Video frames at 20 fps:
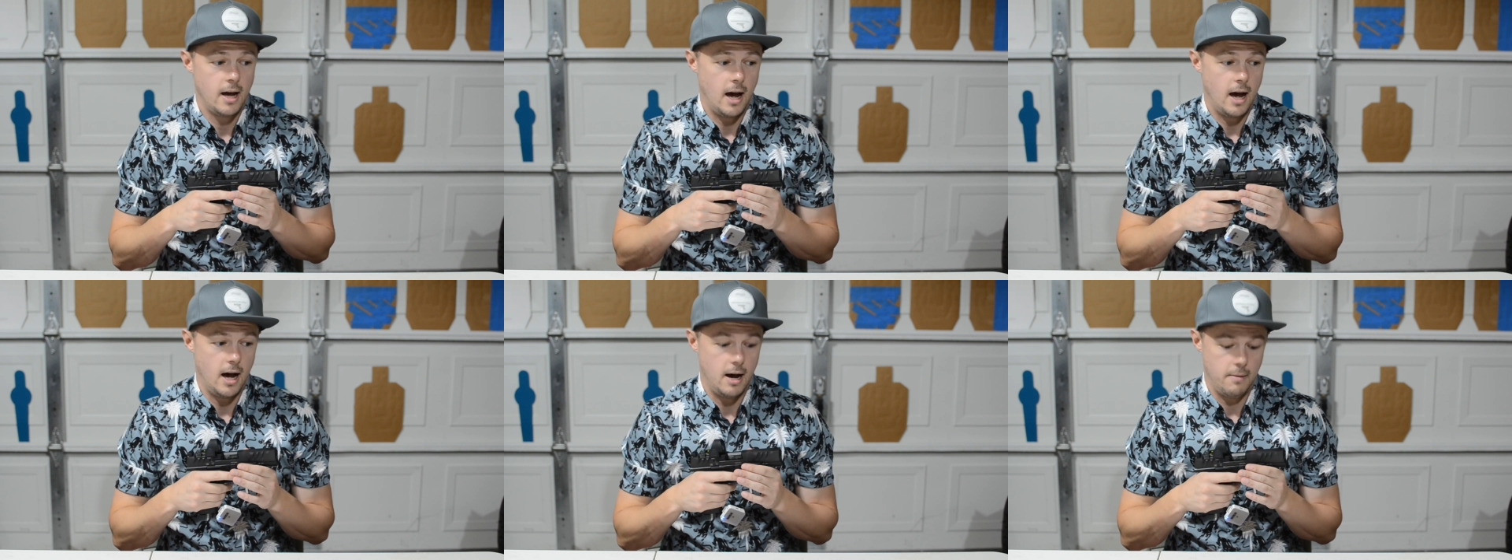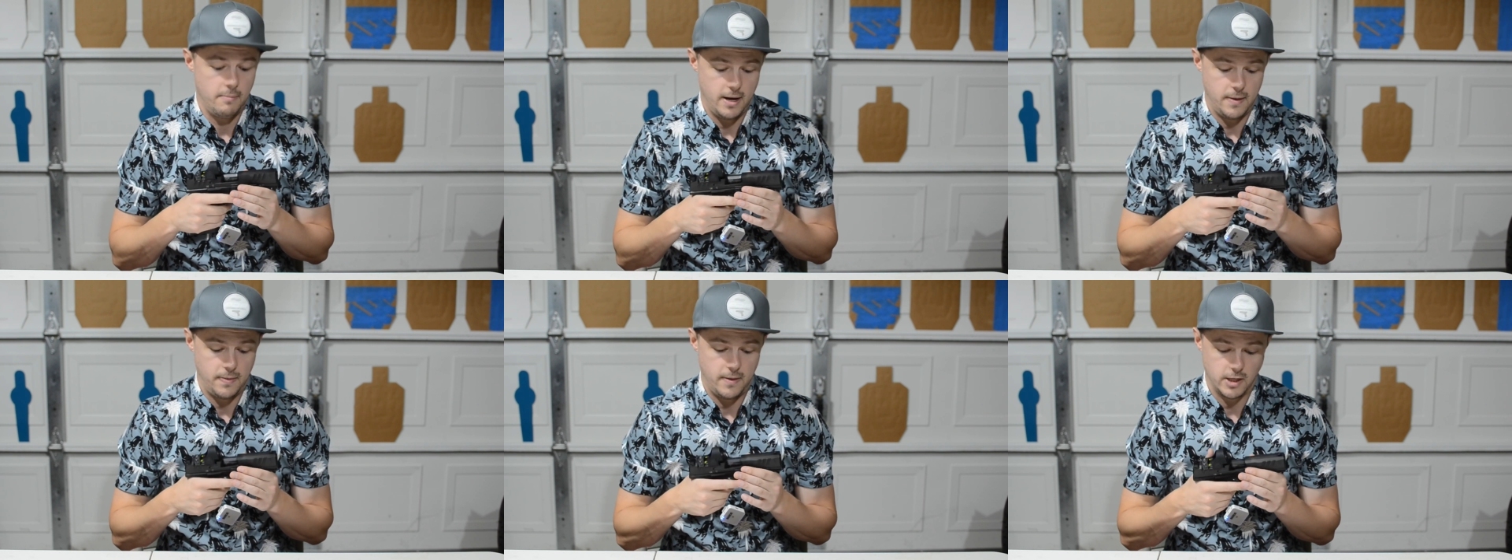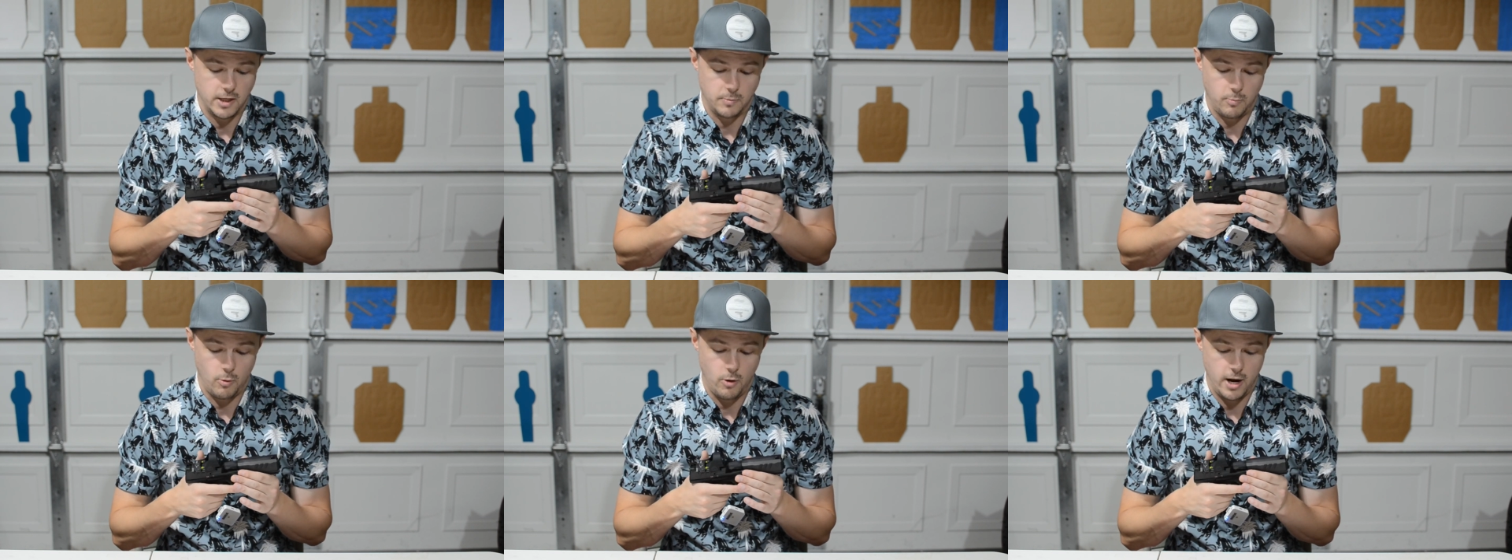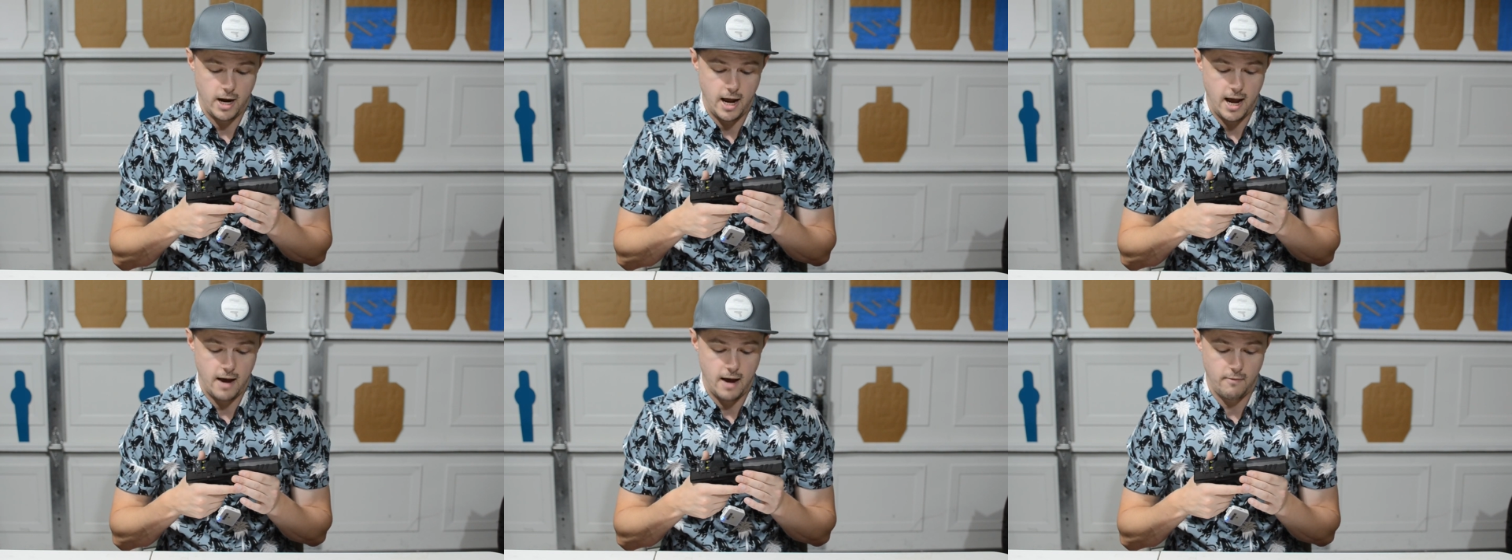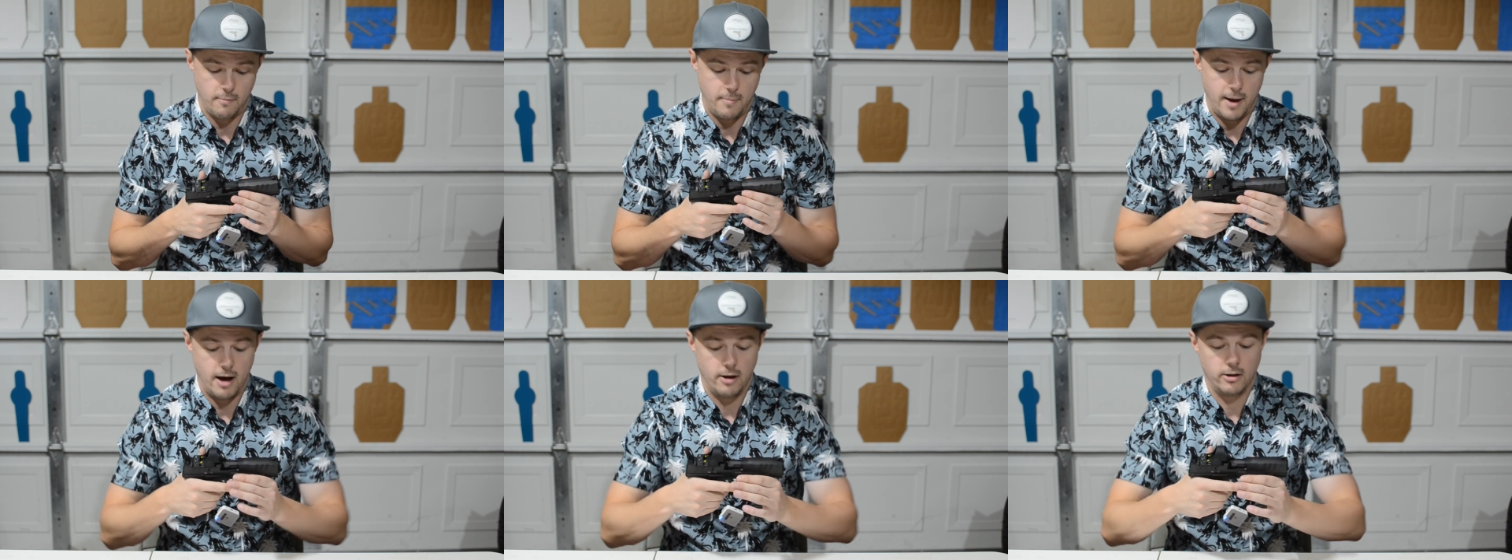At this point, I
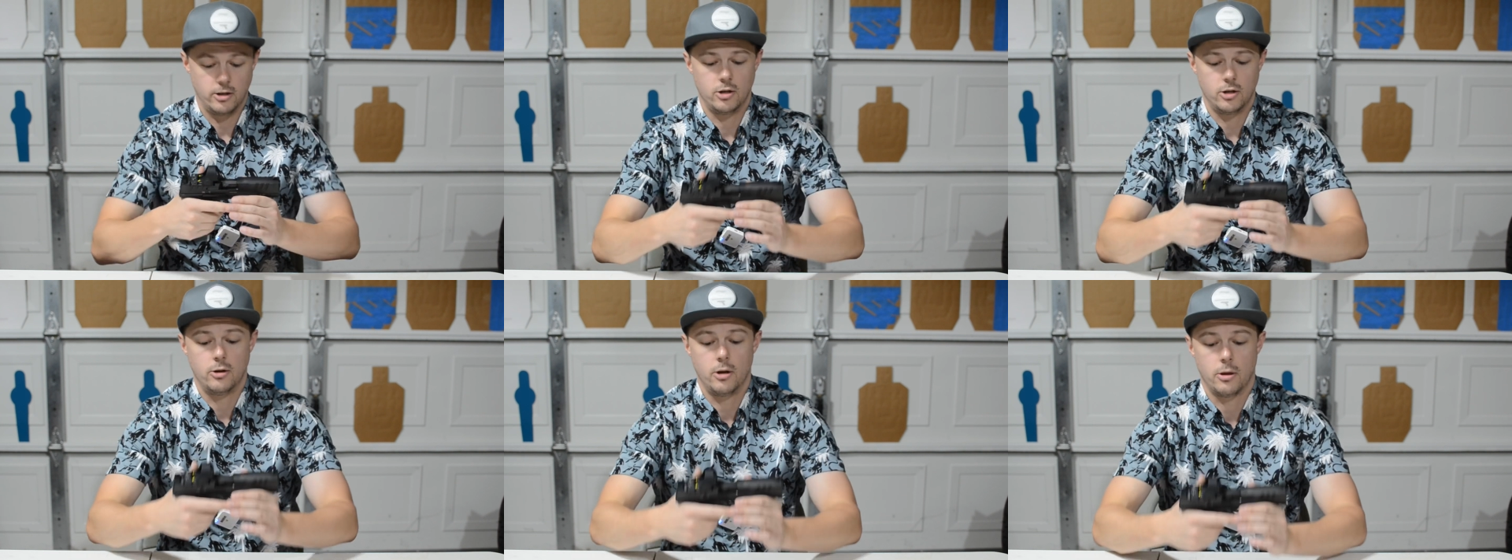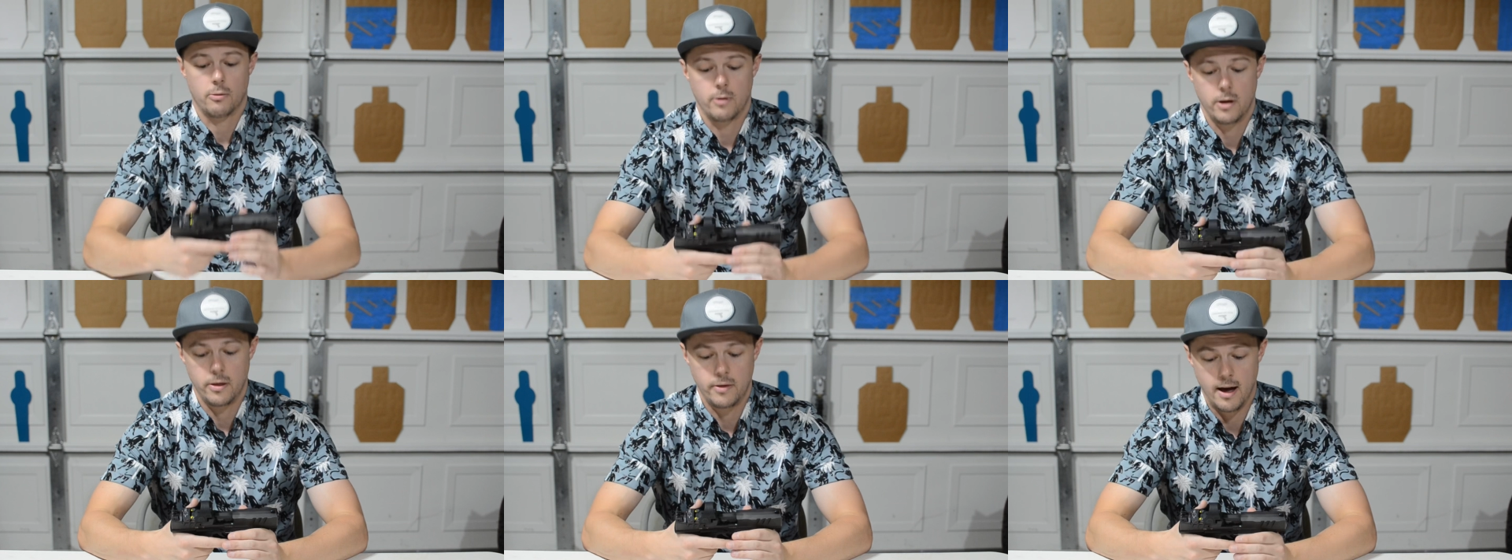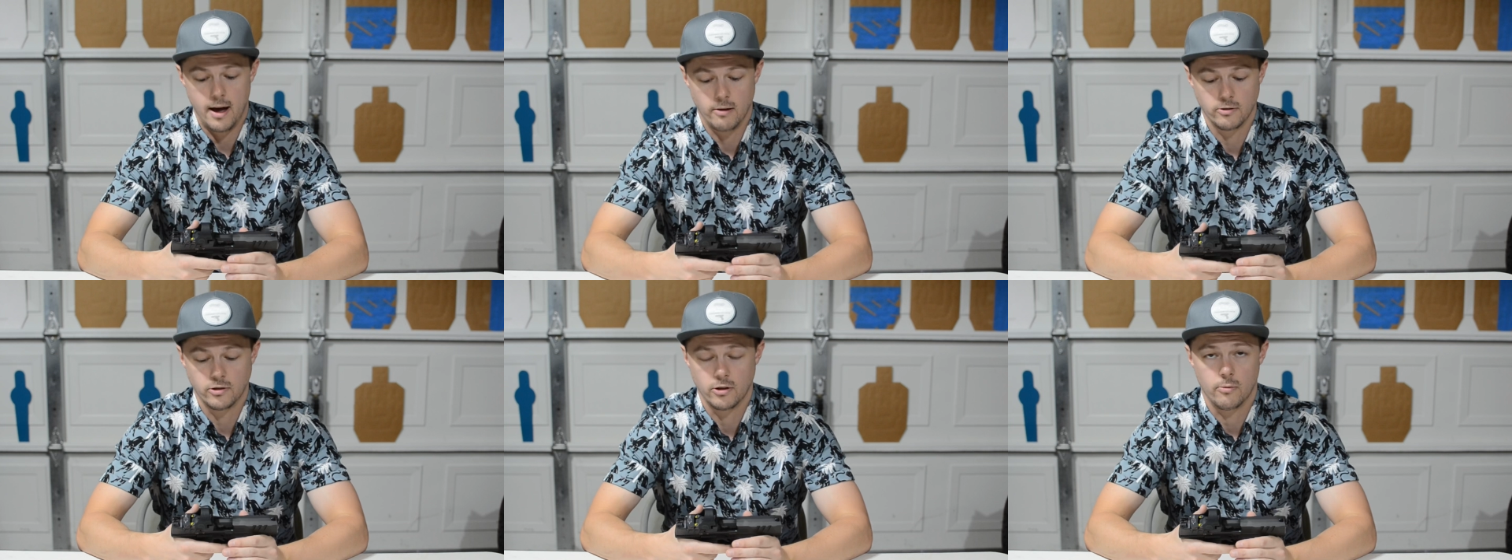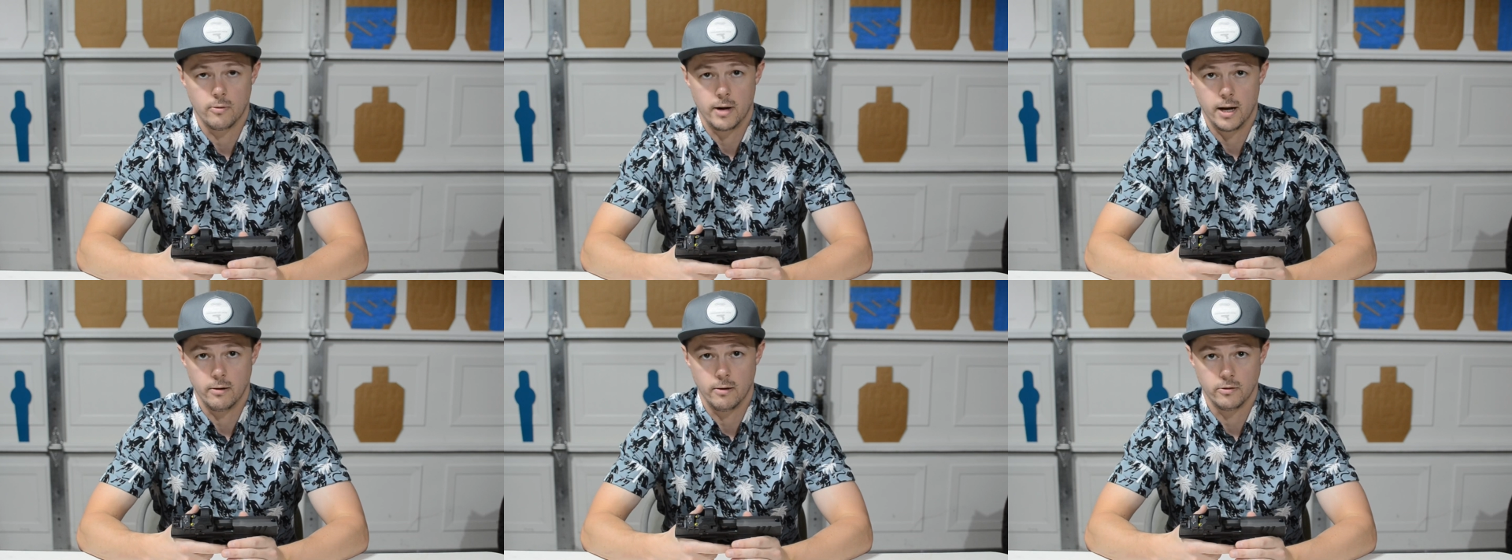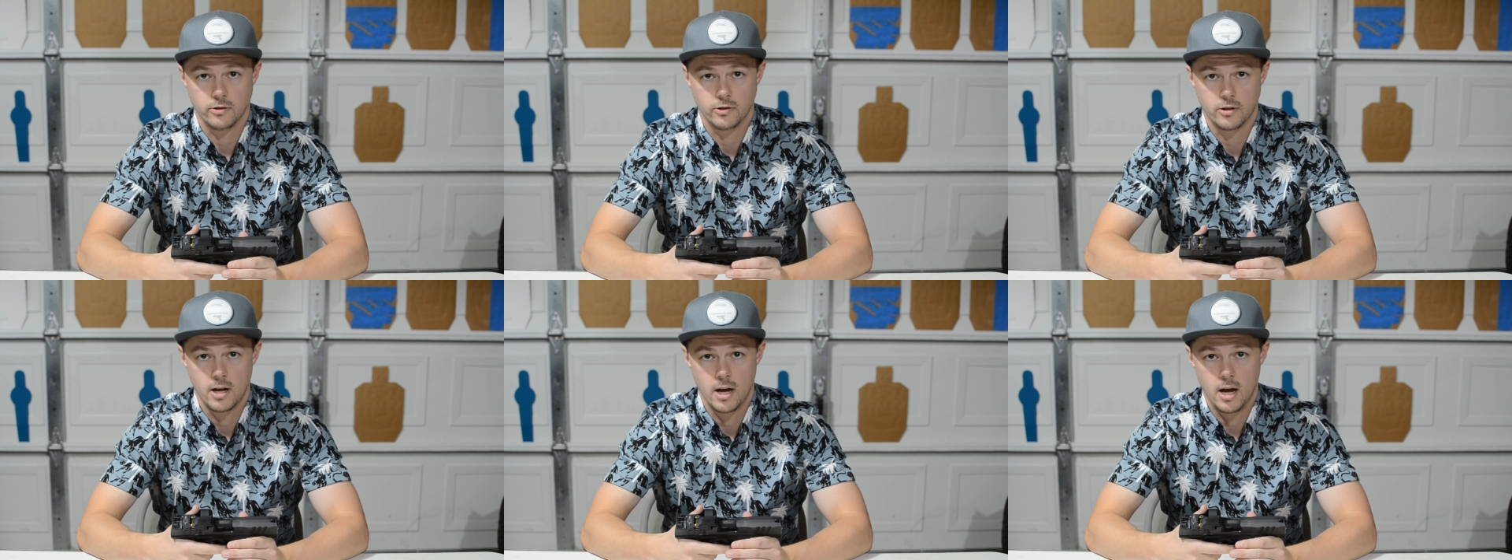have about 2,000 to 3,000 rounds